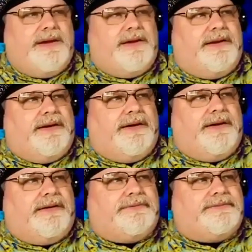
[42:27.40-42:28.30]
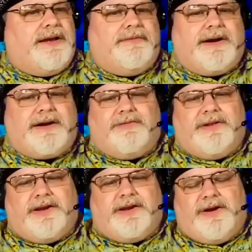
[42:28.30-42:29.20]
you know i'm not going to
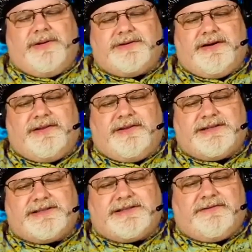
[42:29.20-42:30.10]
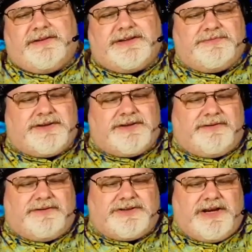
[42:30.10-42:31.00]
really go into all that stuff on this
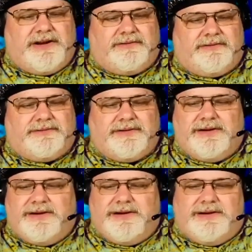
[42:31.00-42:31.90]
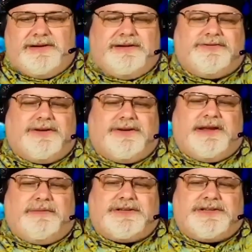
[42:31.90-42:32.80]
particular channel i'm going to try to
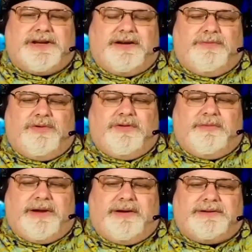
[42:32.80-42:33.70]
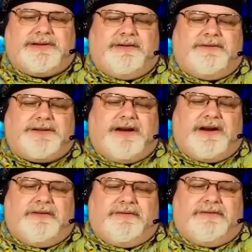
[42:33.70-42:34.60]
keep this channel more about uh,
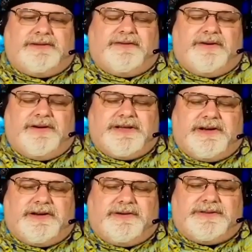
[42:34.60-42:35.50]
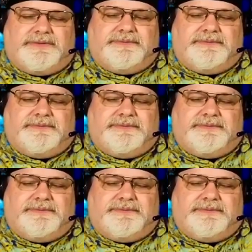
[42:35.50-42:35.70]
photography as far as that goes